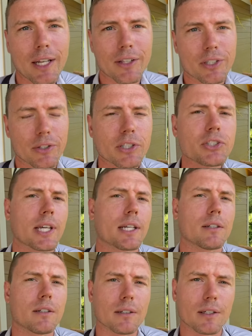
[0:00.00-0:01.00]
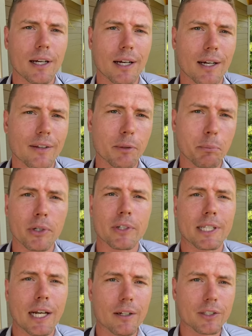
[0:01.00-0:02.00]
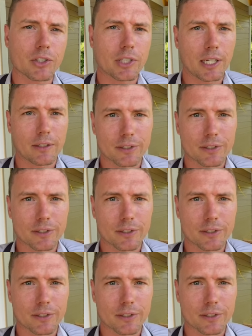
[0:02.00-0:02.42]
So this channel, uh, the Building Knowledge Channel,